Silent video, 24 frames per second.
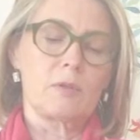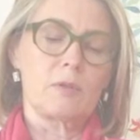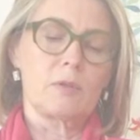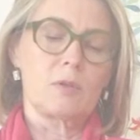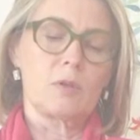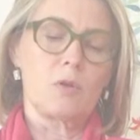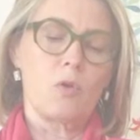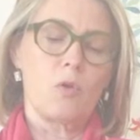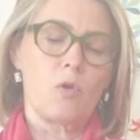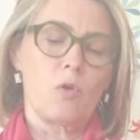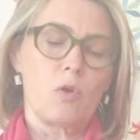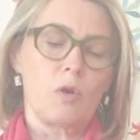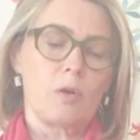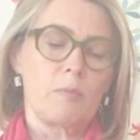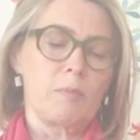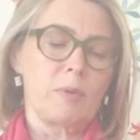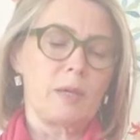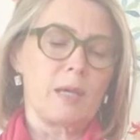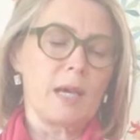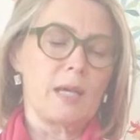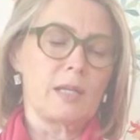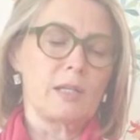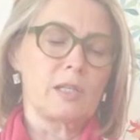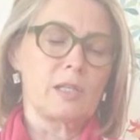corn
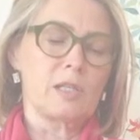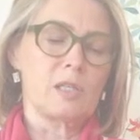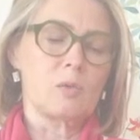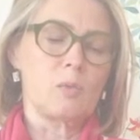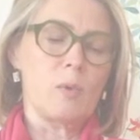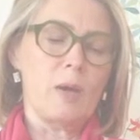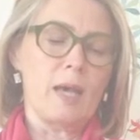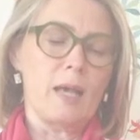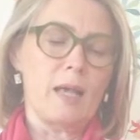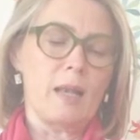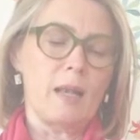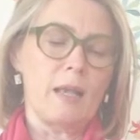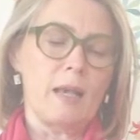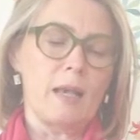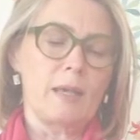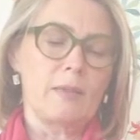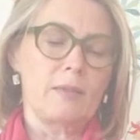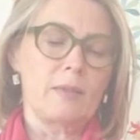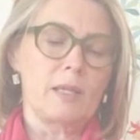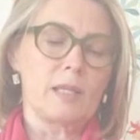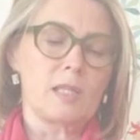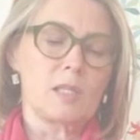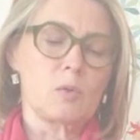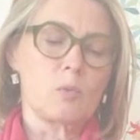began to swell,
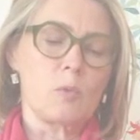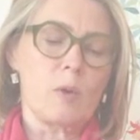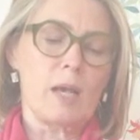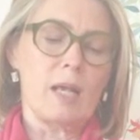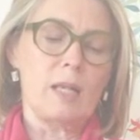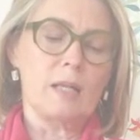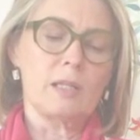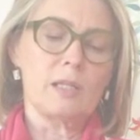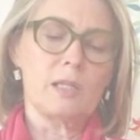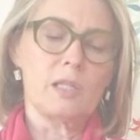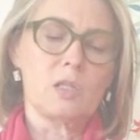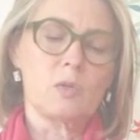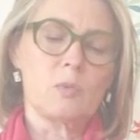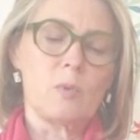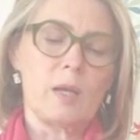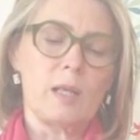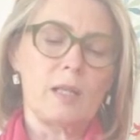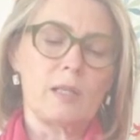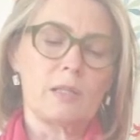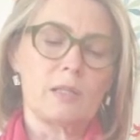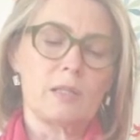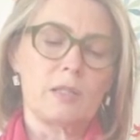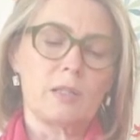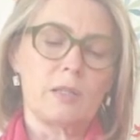and they swelled and
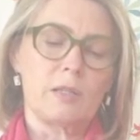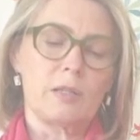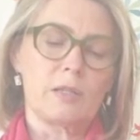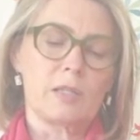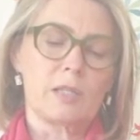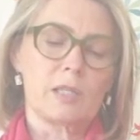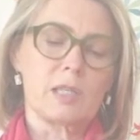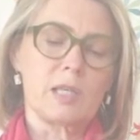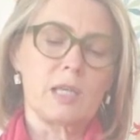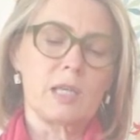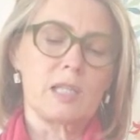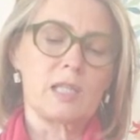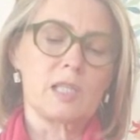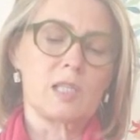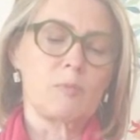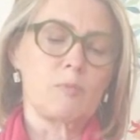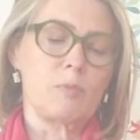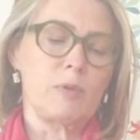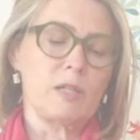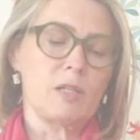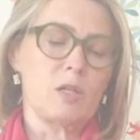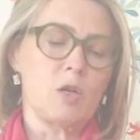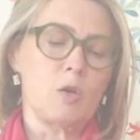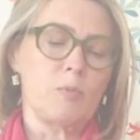swelled until their skins
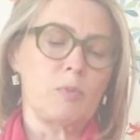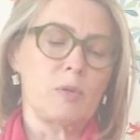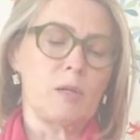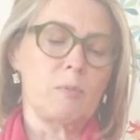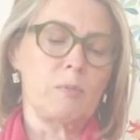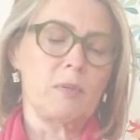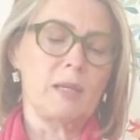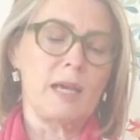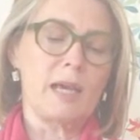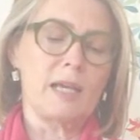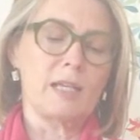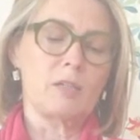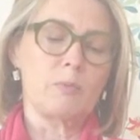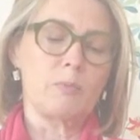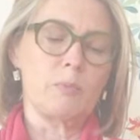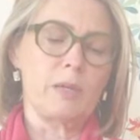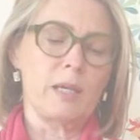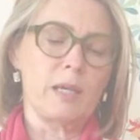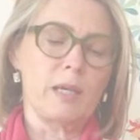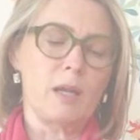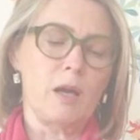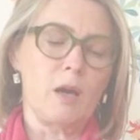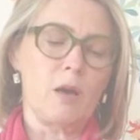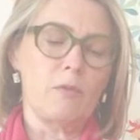split open and began to
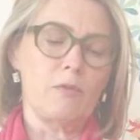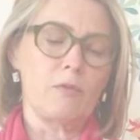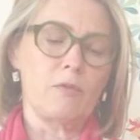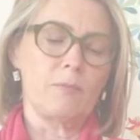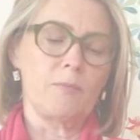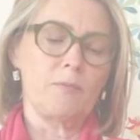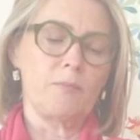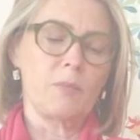peel off.